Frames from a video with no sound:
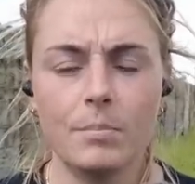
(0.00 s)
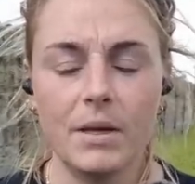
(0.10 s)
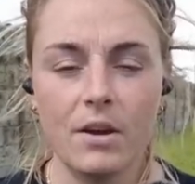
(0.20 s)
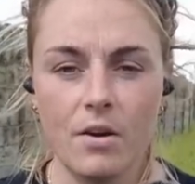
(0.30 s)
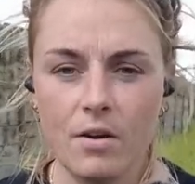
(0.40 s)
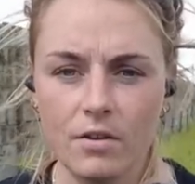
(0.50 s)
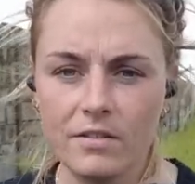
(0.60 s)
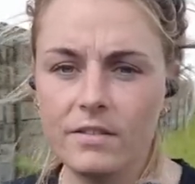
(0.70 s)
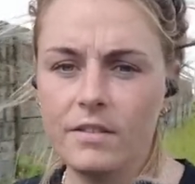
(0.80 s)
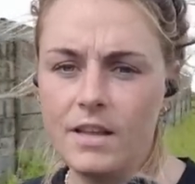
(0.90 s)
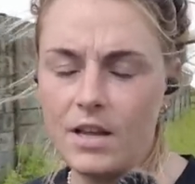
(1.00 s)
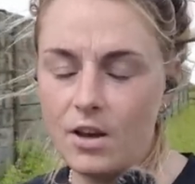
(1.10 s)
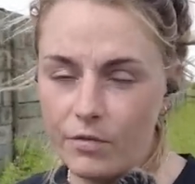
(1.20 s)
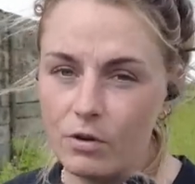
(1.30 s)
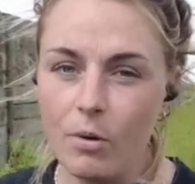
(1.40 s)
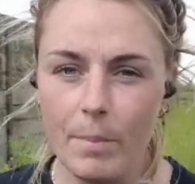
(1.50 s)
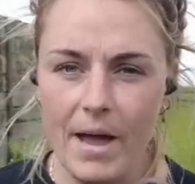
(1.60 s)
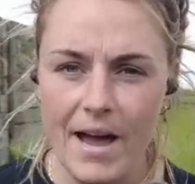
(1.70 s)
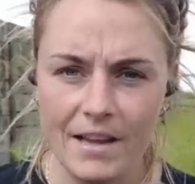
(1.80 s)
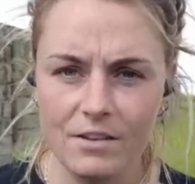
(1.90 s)
because the cover crop
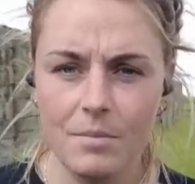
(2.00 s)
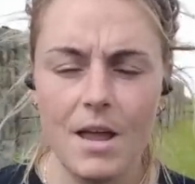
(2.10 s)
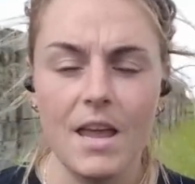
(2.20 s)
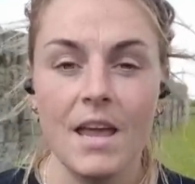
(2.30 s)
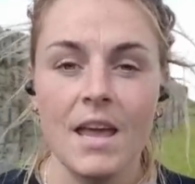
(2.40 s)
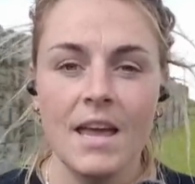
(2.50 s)
behind me